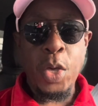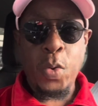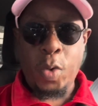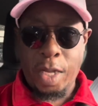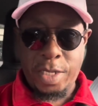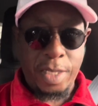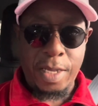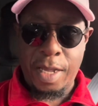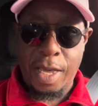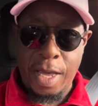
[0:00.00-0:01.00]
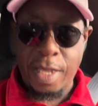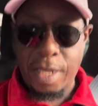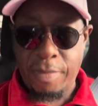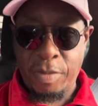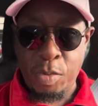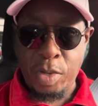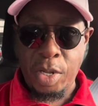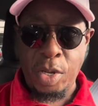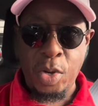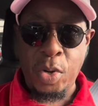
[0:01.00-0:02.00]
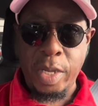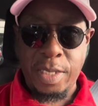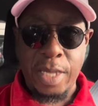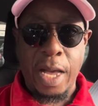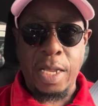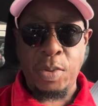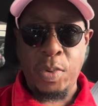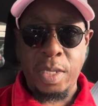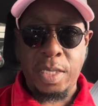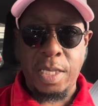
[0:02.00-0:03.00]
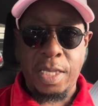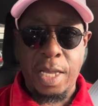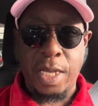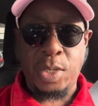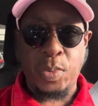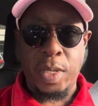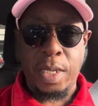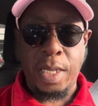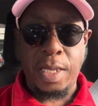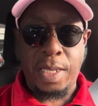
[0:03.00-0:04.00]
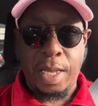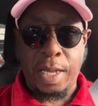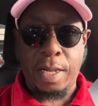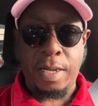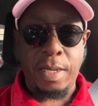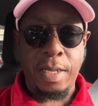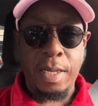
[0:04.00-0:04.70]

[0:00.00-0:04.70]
Watch it to the end. If you want to know exactly what the test will entail,